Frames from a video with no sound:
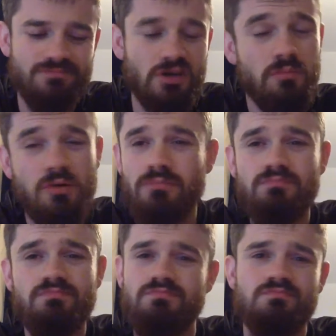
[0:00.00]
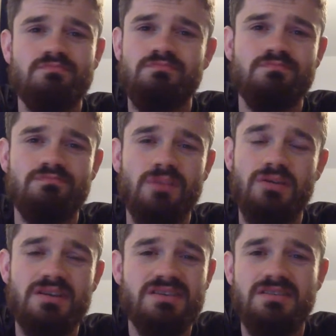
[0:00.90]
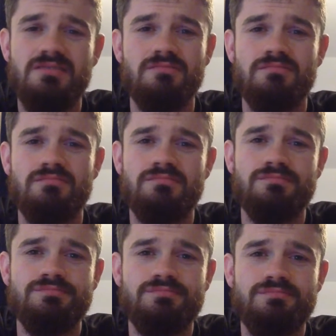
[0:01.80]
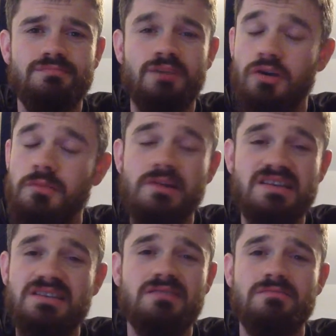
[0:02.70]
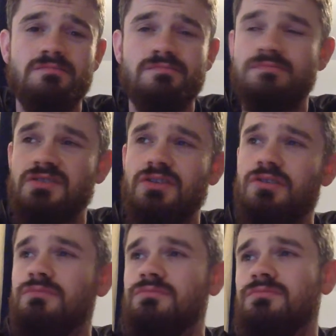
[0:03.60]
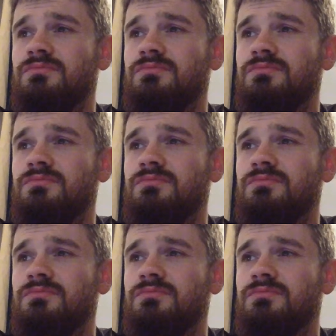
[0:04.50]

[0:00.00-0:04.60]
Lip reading: Come on. Are you listening? I hope you're listening. Let's go.